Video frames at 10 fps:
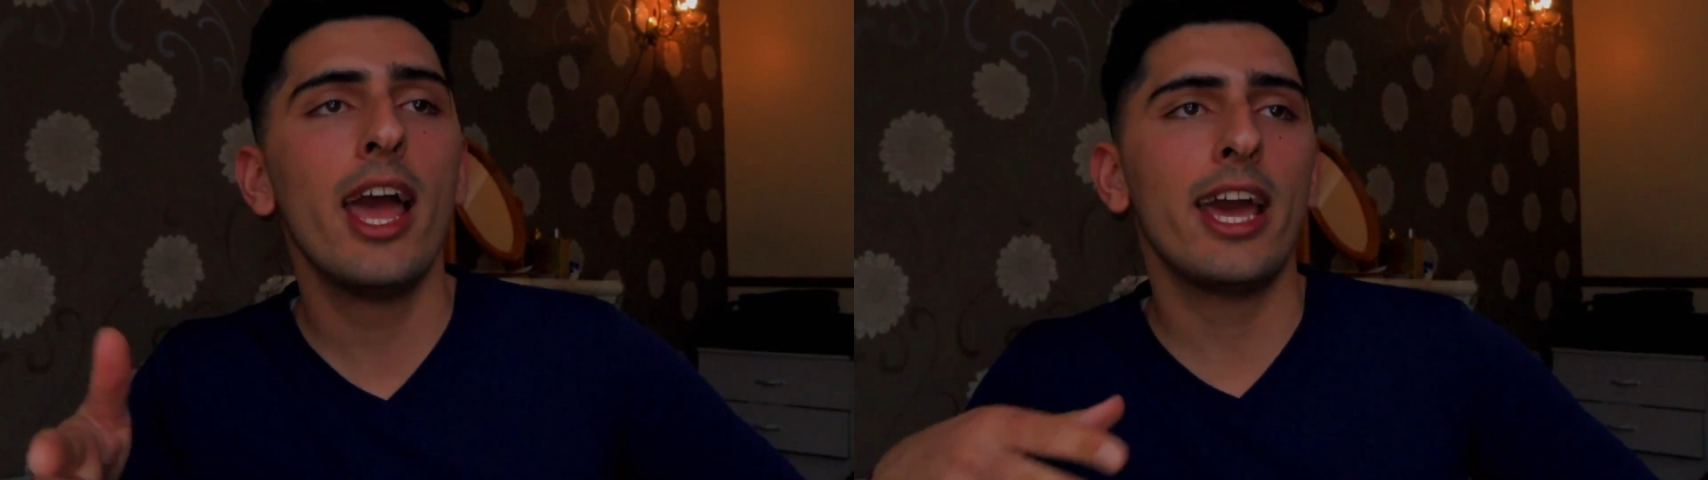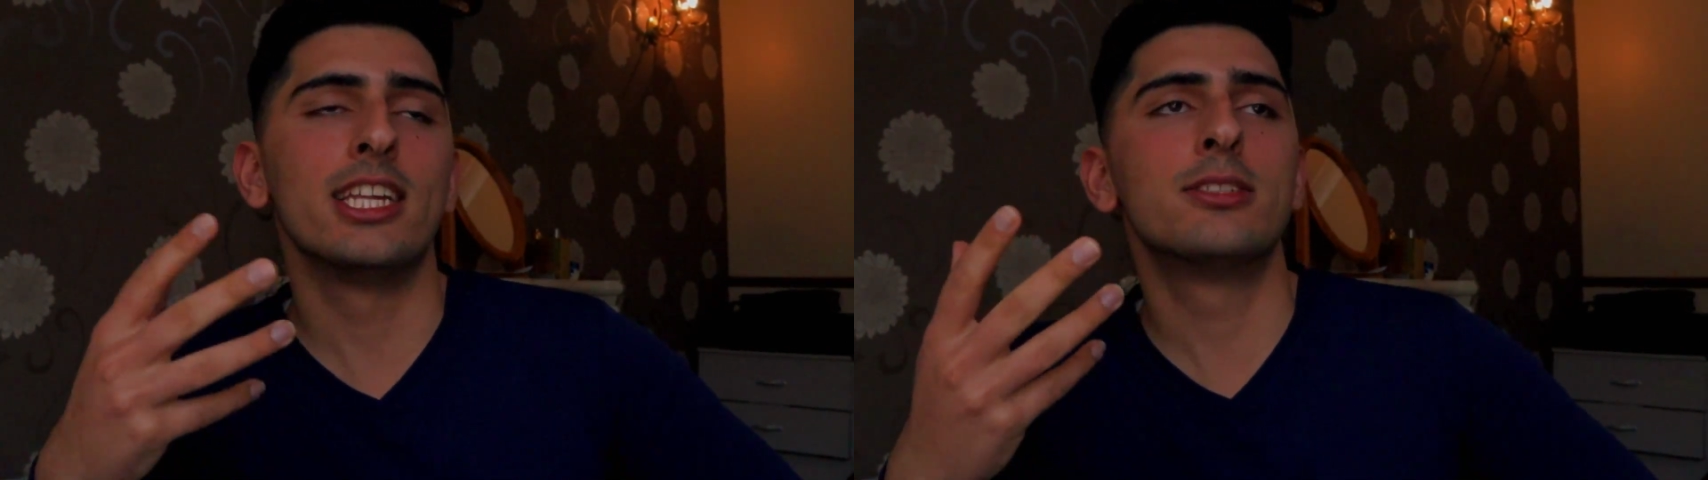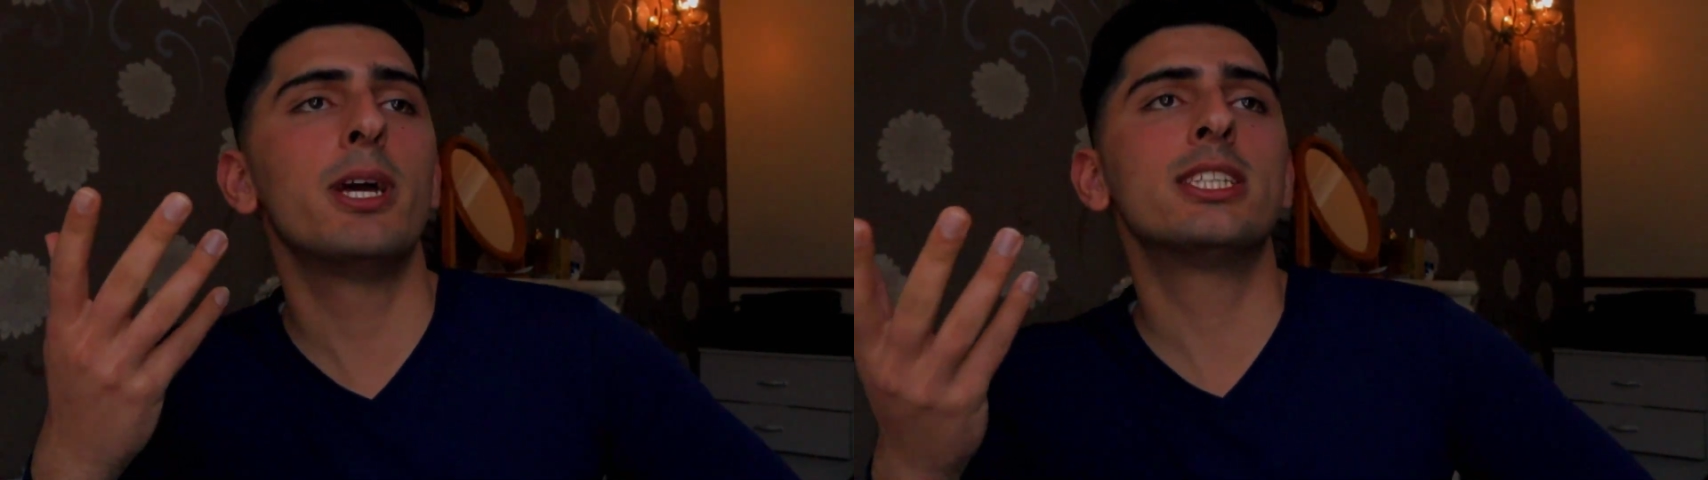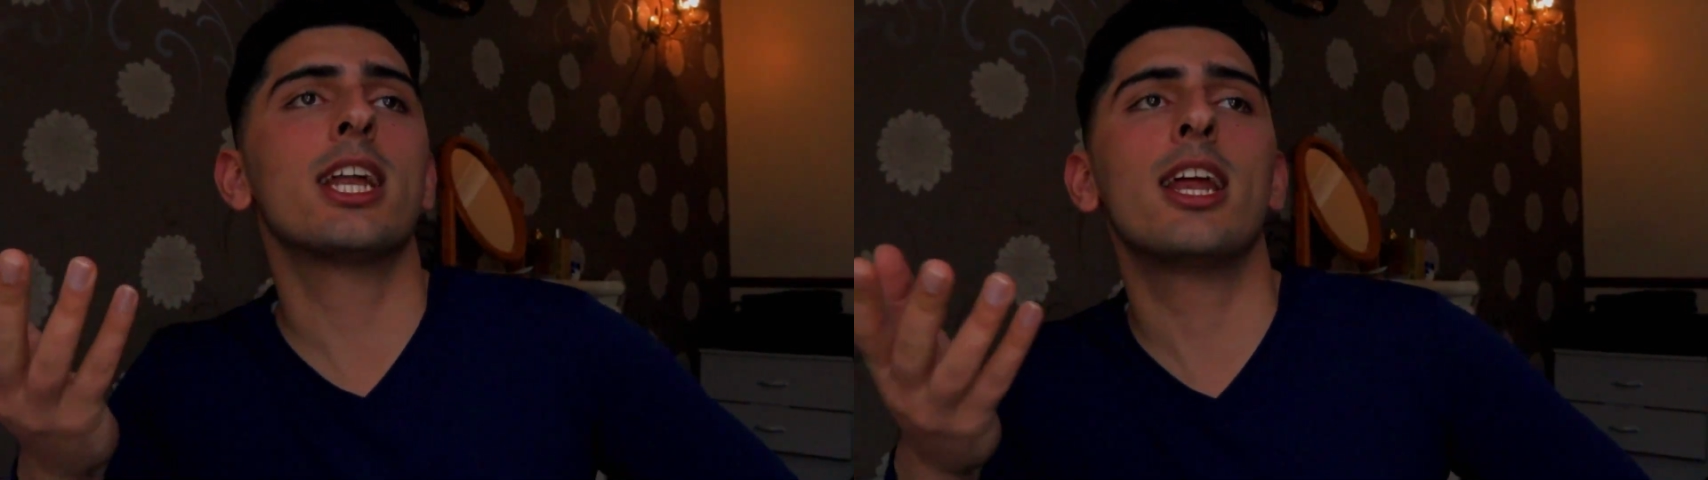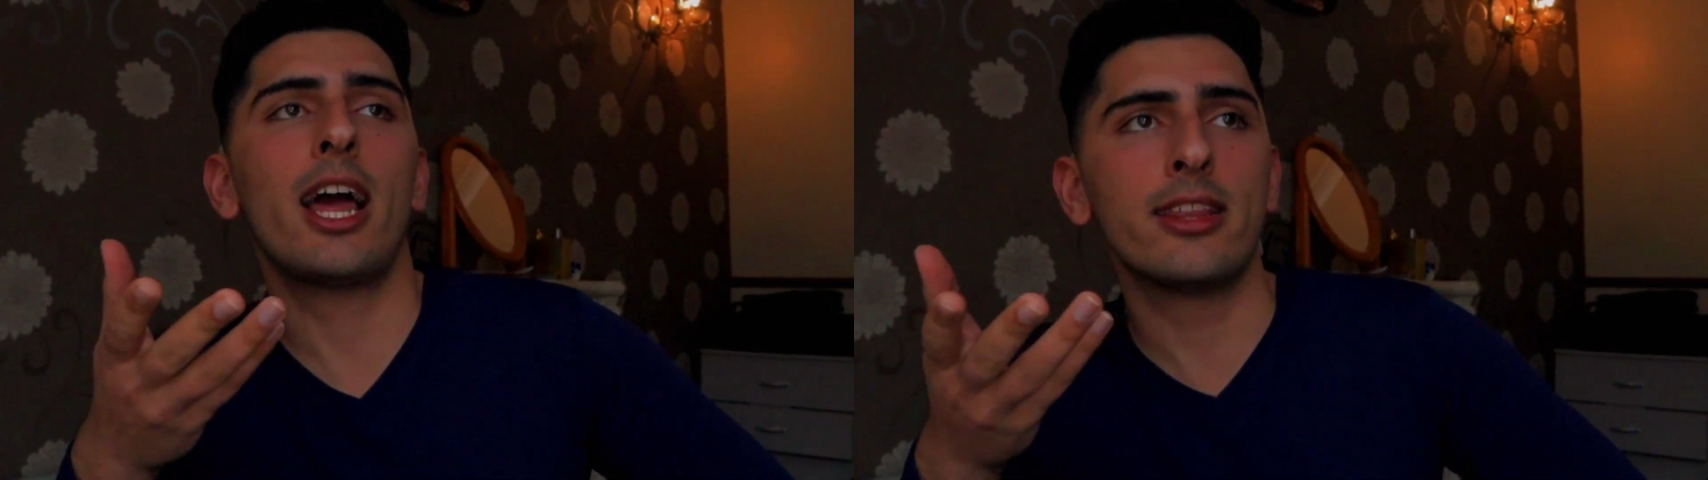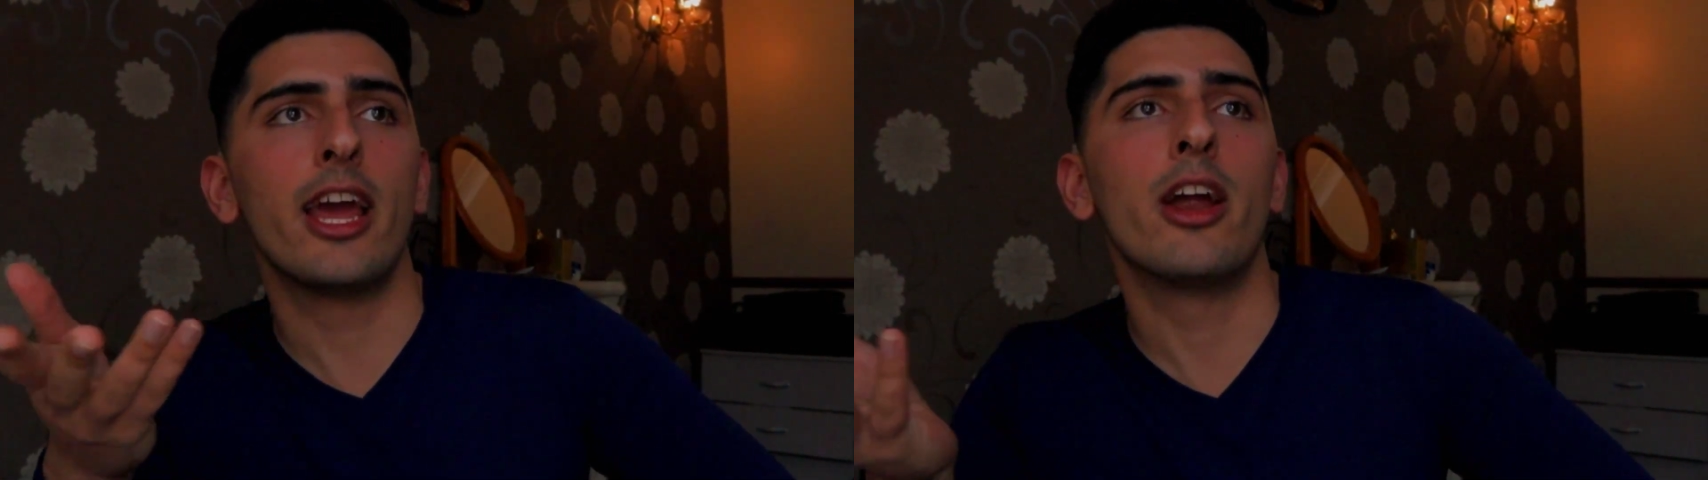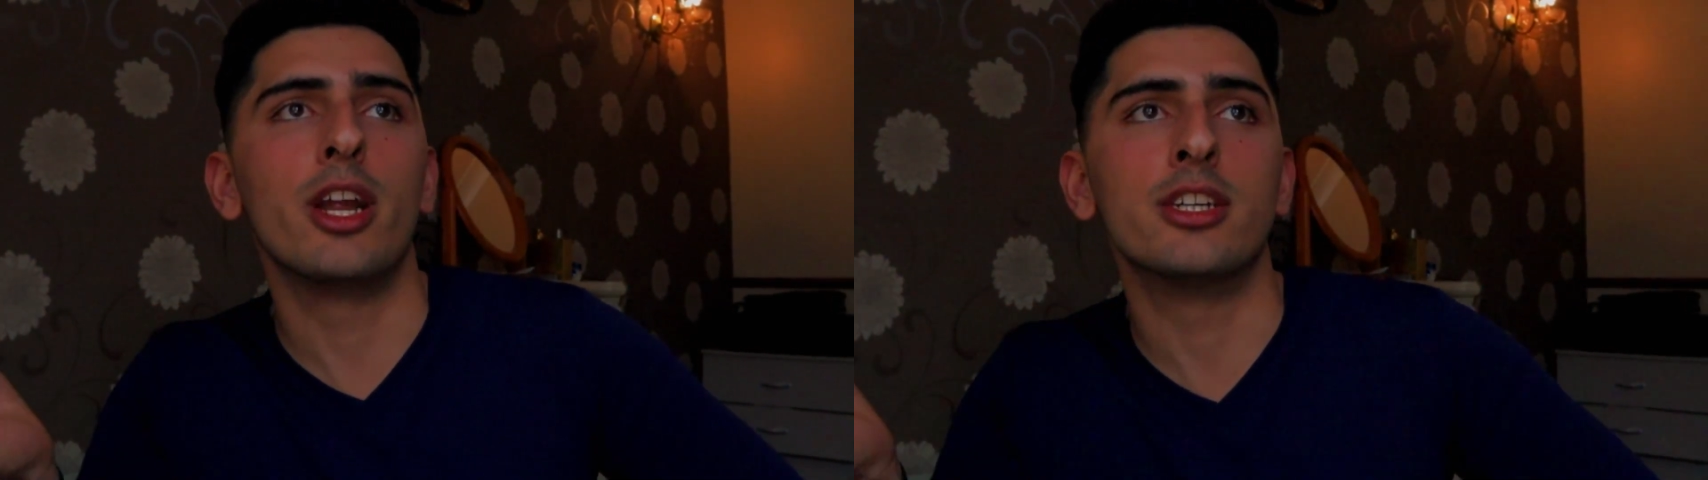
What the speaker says: It is basically like the area